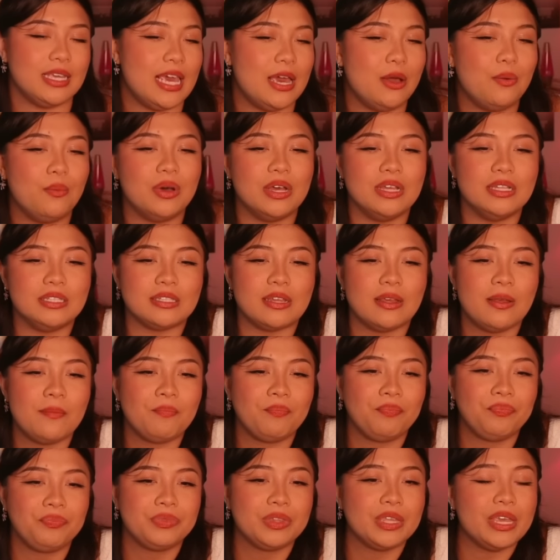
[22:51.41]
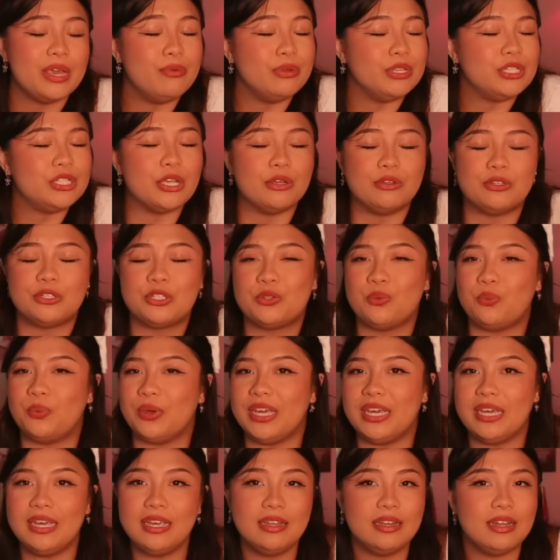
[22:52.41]
It was so
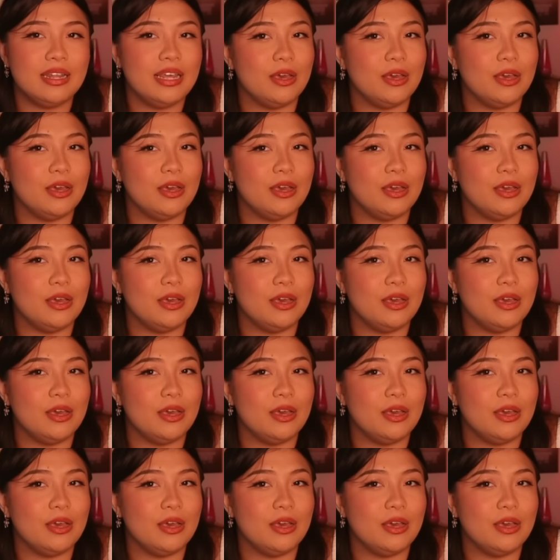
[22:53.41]
sweet.